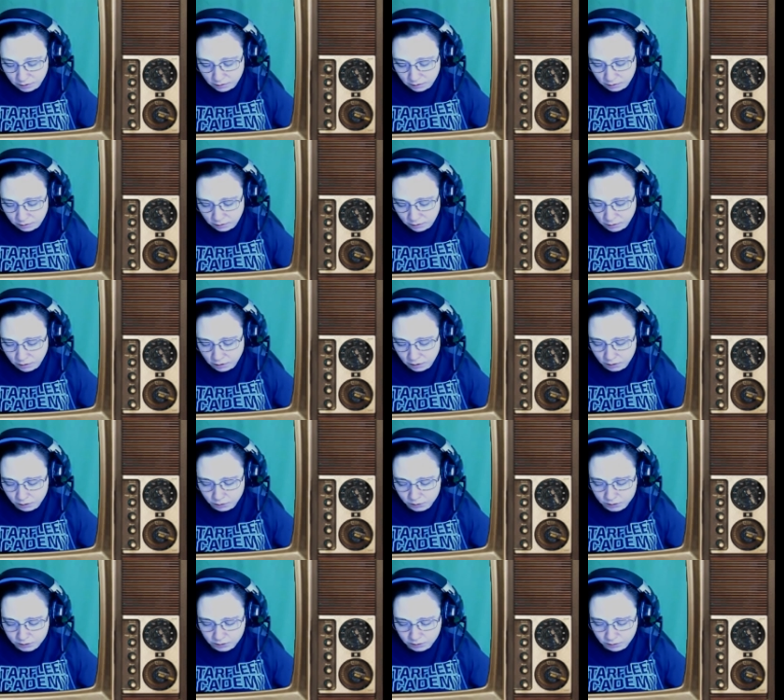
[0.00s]
Chiari
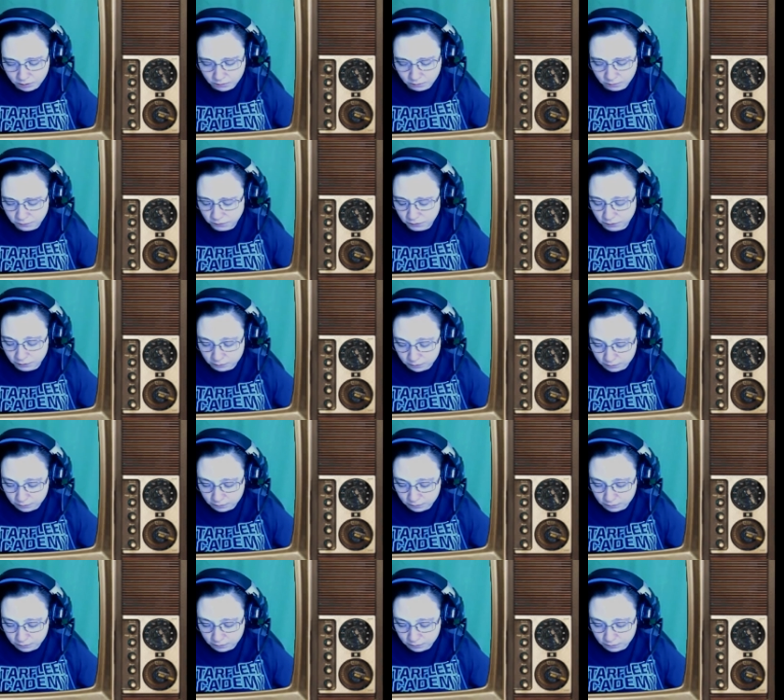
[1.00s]
was
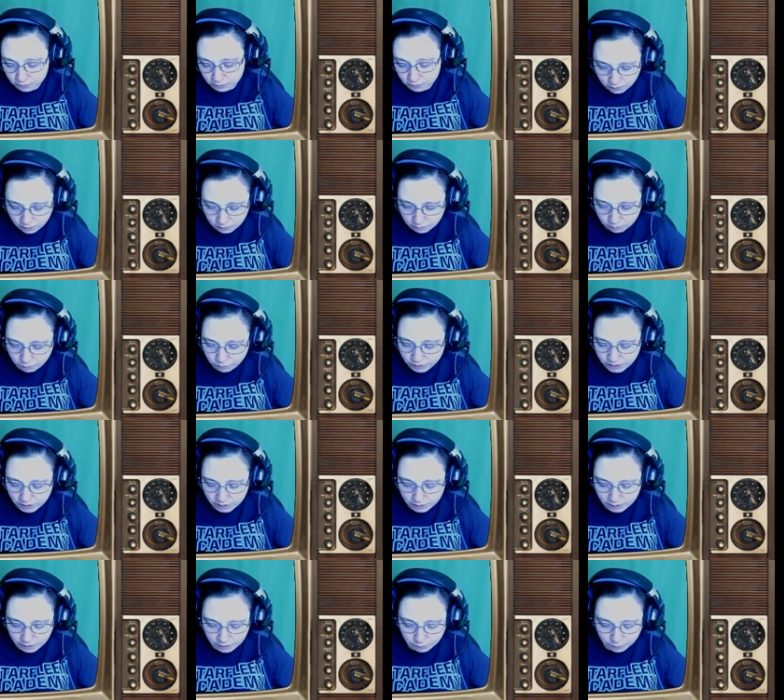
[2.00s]
confused, but
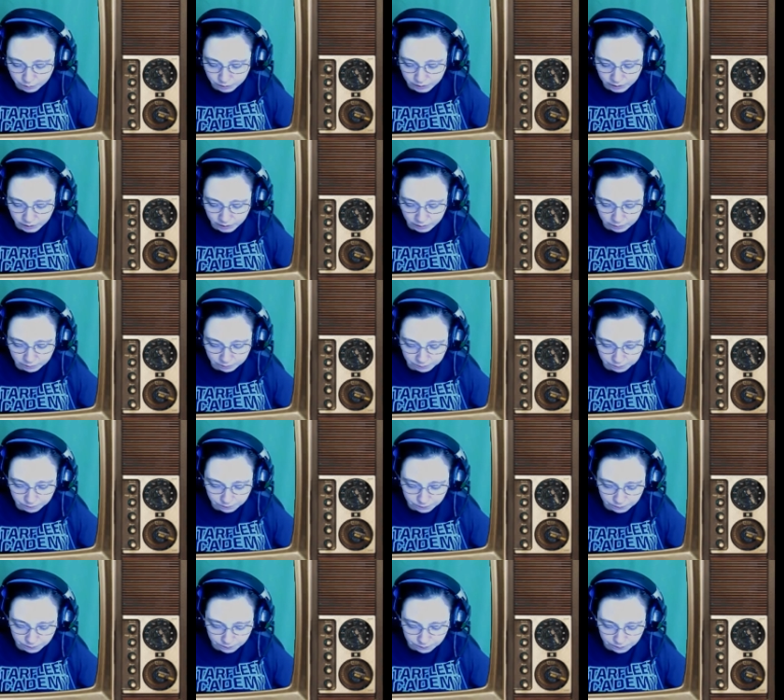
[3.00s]
didn't complain.
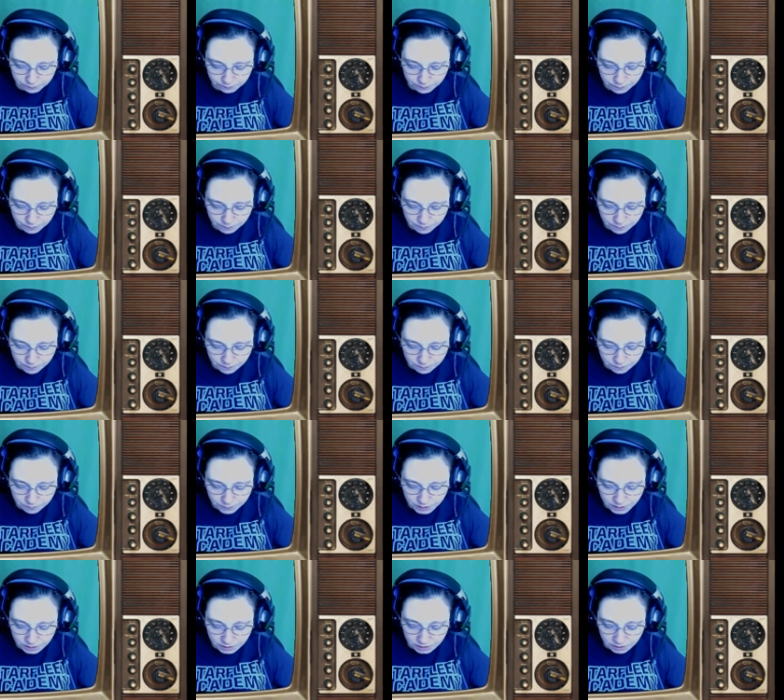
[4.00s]

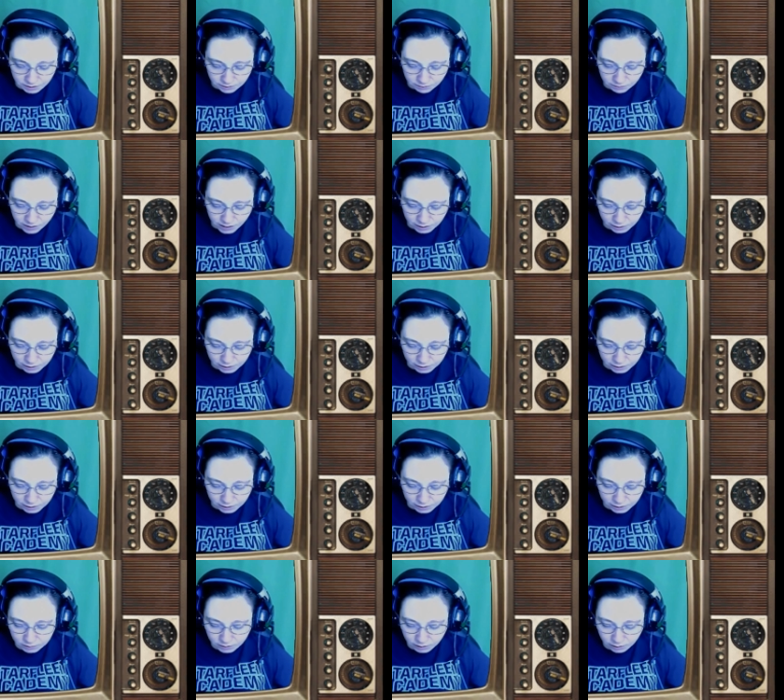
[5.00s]
She had finally
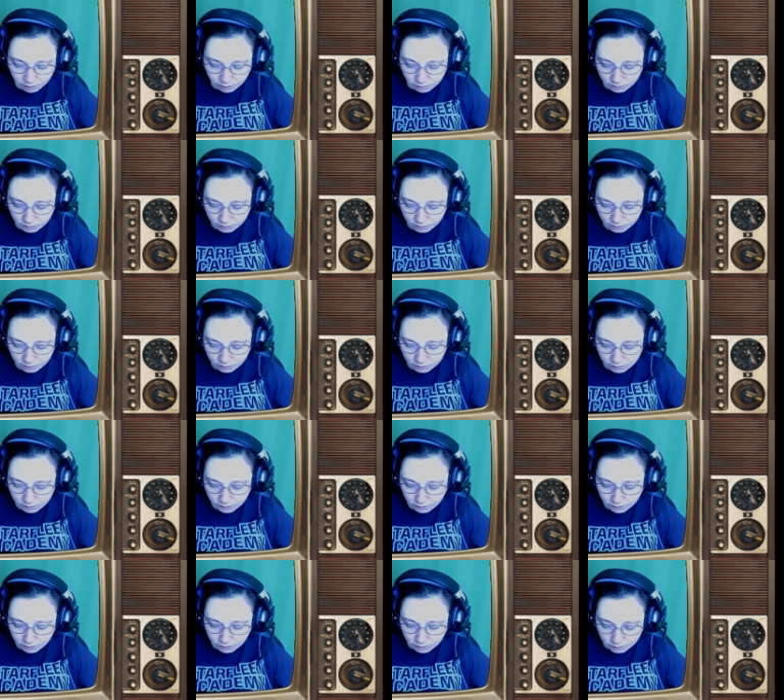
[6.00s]
calmed down
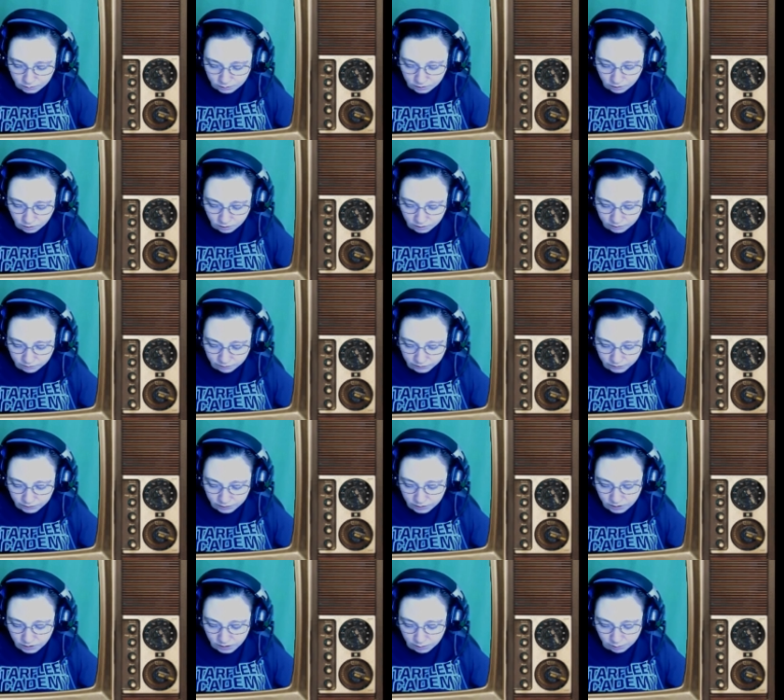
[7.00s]
and started to feel
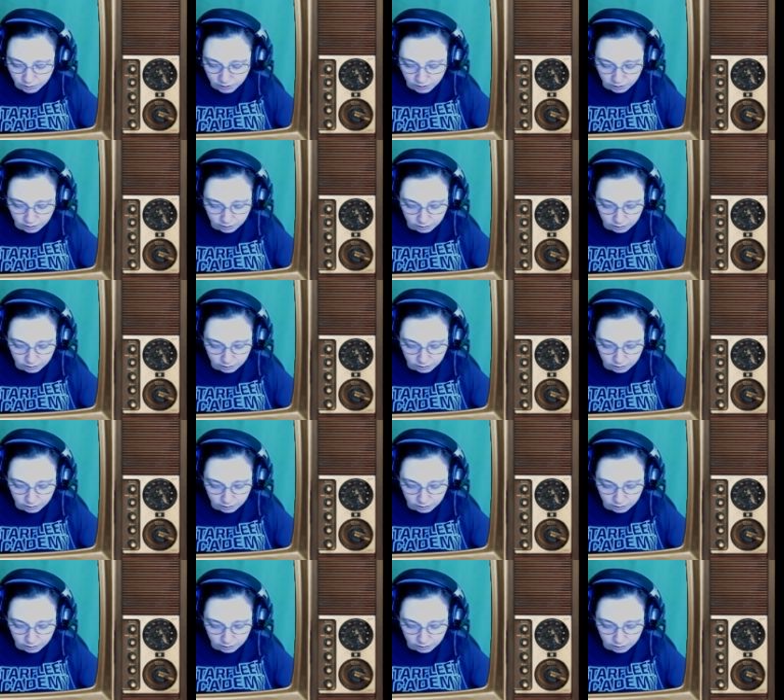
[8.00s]
sleepy.